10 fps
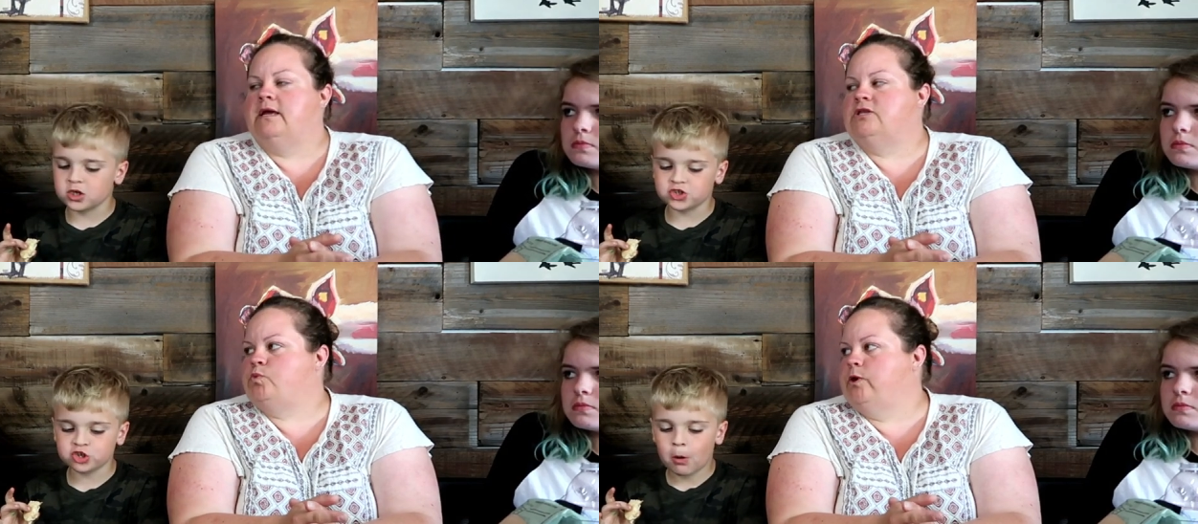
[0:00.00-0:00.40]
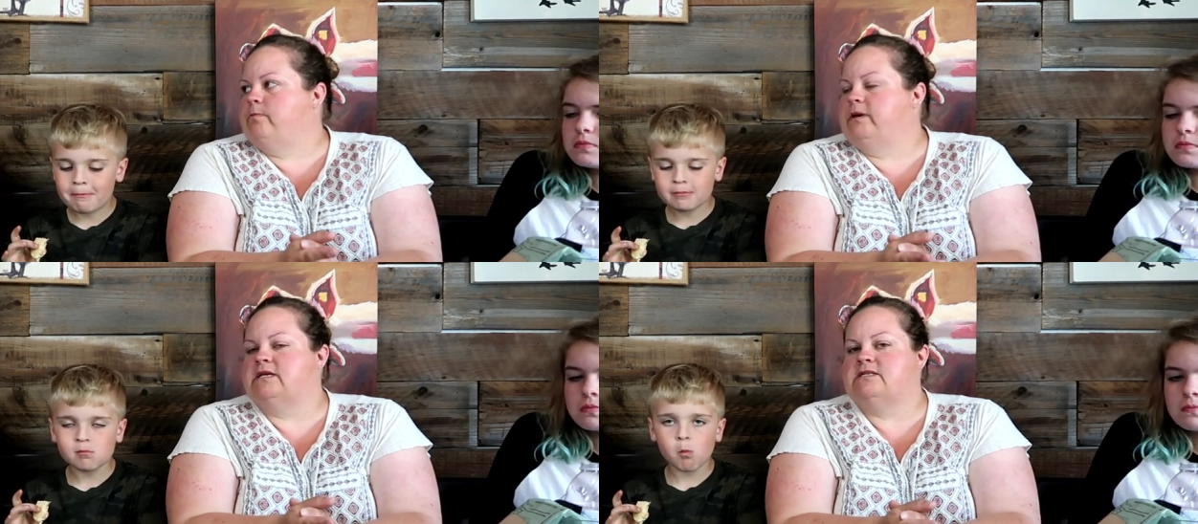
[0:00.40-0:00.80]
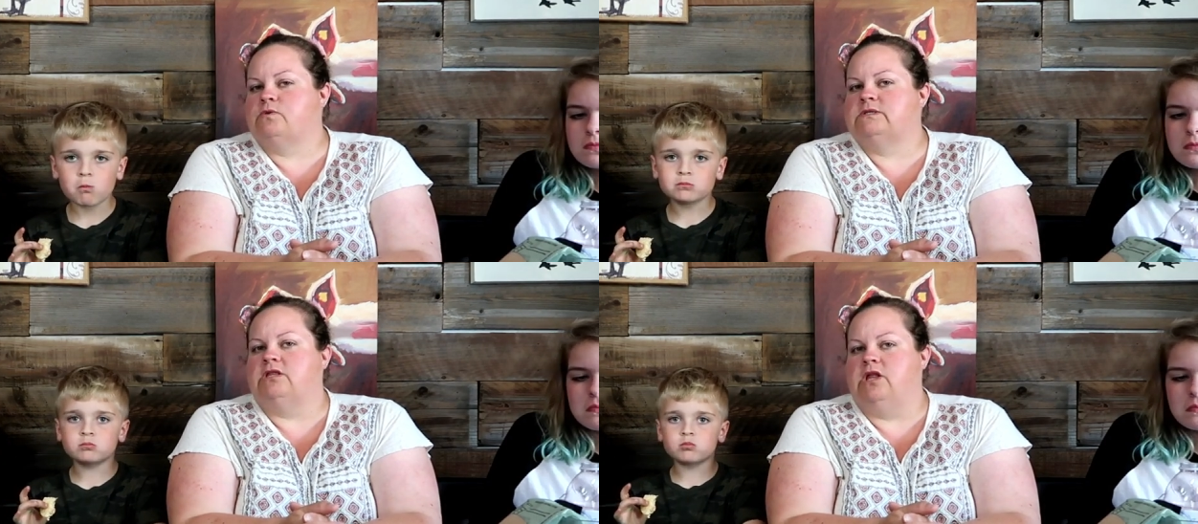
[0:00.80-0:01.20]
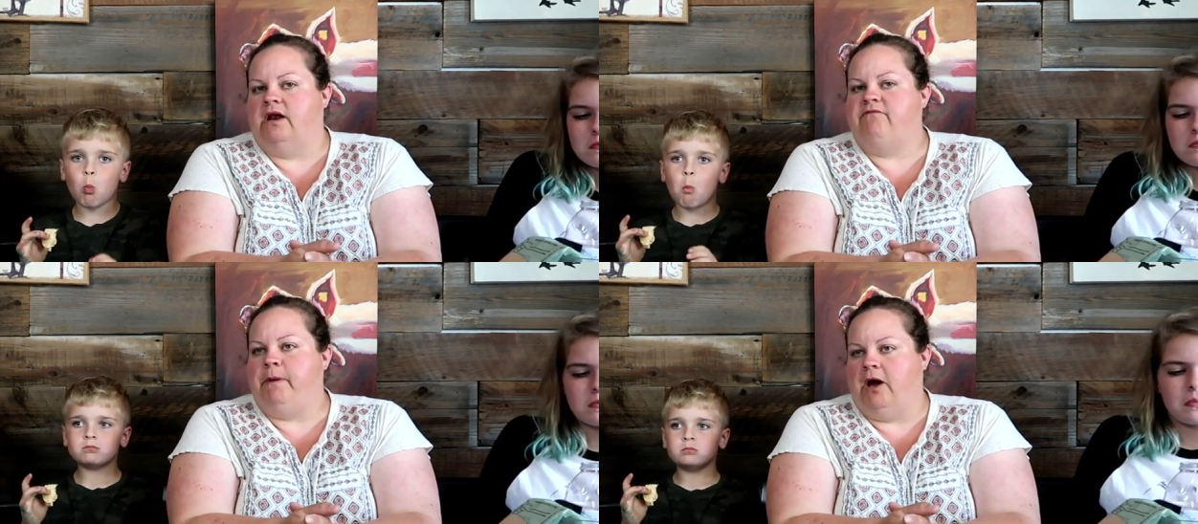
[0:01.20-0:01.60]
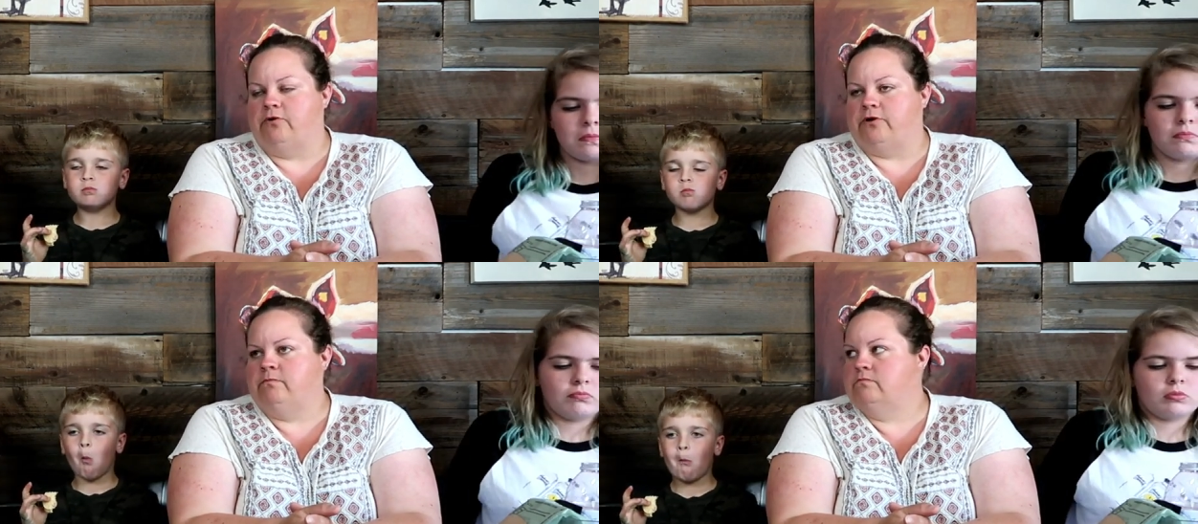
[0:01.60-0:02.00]
Speaker 1: It's weird because there was a lot of
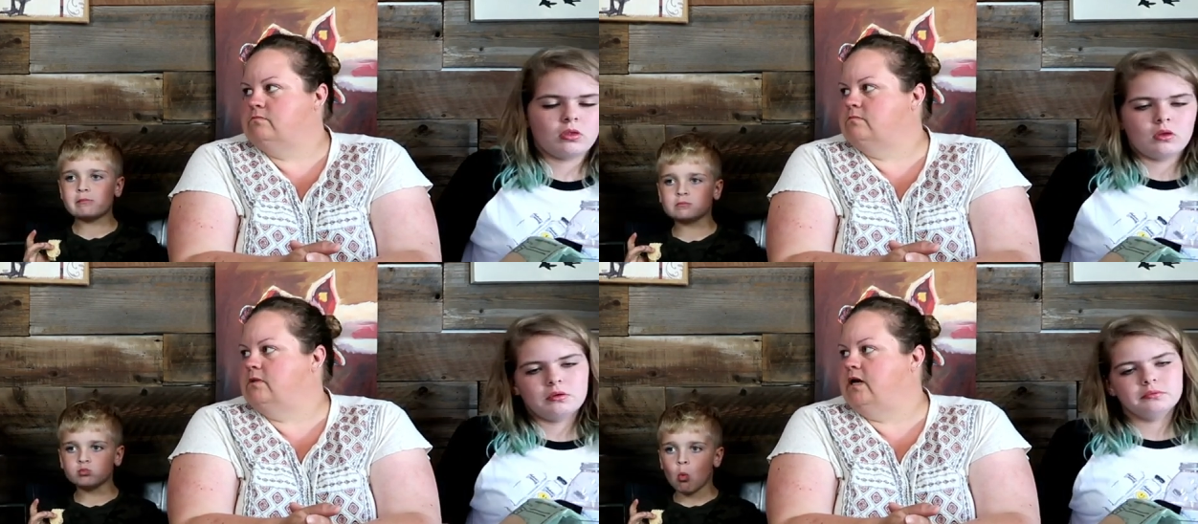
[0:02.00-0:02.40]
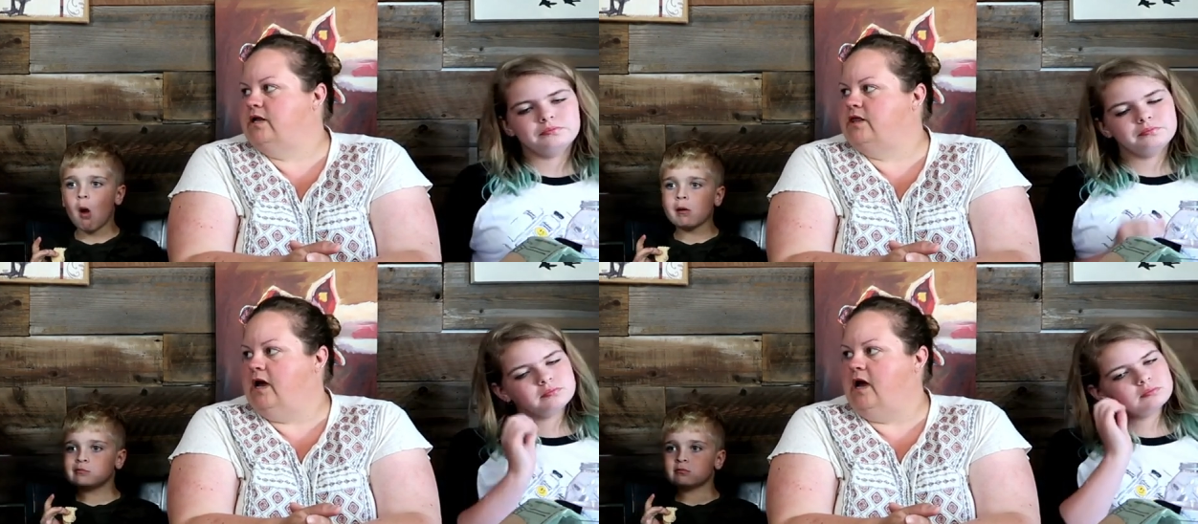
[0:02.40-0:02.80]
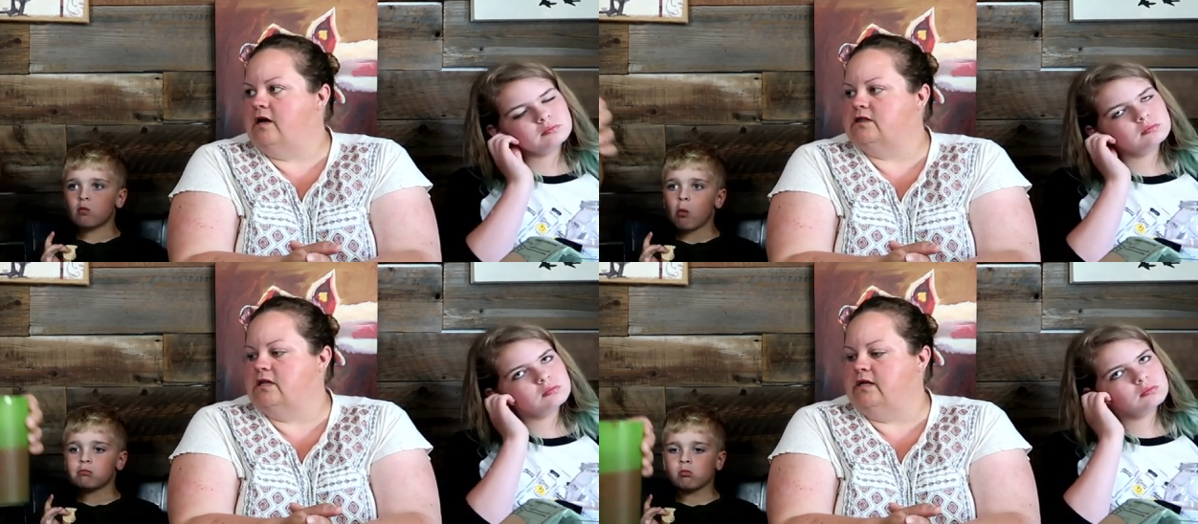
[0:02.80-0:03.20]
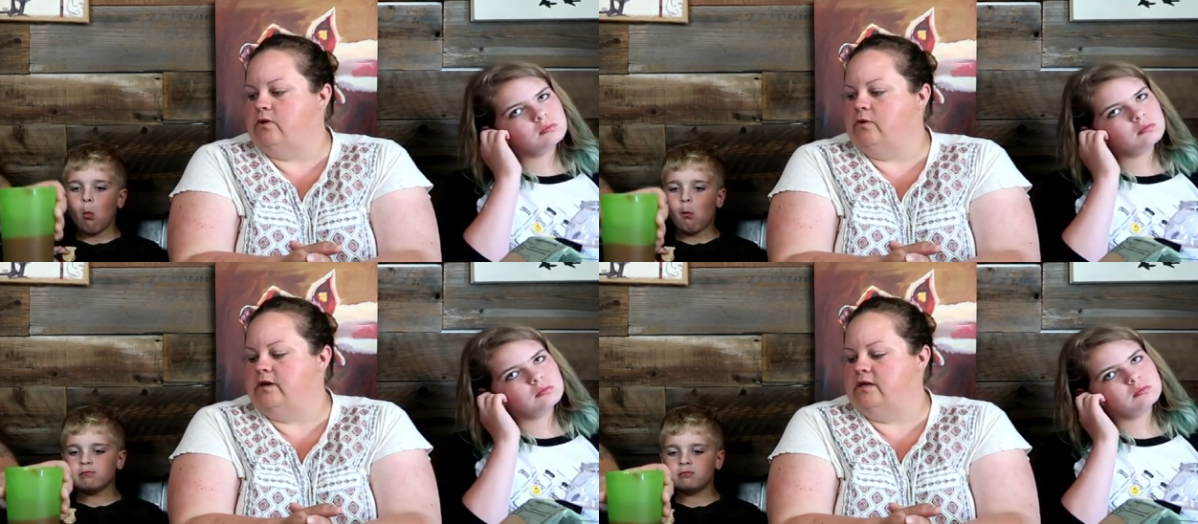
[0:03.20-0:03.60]
powder, and I think I got the liquid